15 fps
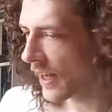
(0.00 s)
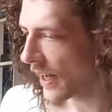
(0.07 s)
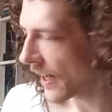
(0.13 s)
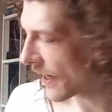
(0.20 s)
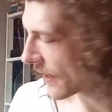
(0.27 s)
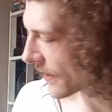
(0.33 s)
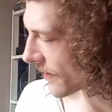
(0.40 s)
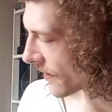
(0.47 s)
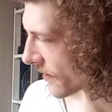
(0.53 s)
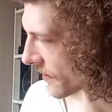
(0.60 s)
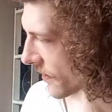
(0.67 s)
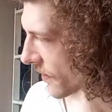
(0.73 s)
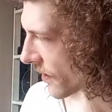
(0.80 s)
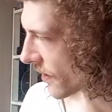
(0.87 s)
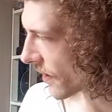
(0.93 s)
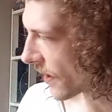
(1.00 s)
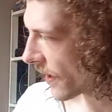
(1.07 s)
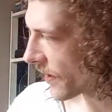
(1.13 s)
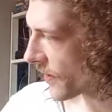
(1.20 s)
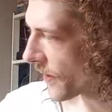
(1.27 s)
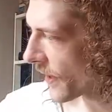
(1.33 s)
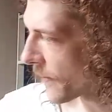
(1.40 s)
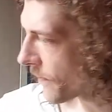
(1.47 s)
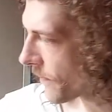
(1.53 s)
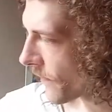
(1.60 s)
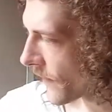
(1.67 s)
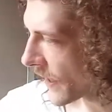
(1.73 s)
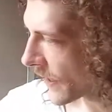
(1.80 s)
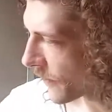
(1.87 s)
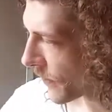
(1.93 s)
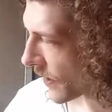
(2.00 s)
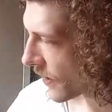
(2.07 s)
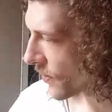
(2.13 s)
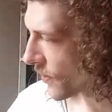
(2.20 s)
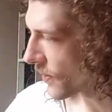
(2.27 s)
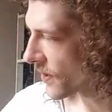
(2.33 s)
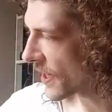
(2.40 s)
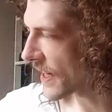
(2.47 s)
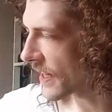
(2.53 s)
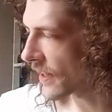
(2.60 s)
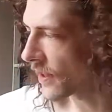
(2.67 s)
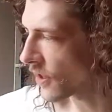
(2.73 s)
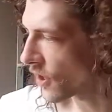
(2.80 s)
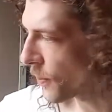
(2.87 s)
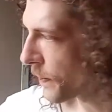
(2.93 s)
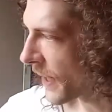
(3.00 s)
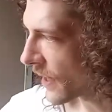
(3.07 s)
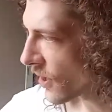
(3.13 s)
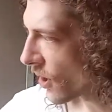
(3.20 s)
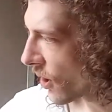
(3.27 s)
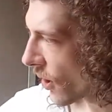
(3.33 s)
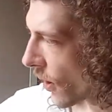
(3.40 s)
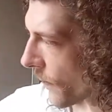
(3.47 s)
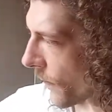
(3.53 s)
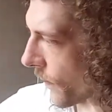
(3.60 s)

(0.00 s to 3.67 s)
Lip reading: and I know that thing where you sort of take a bit of cloth,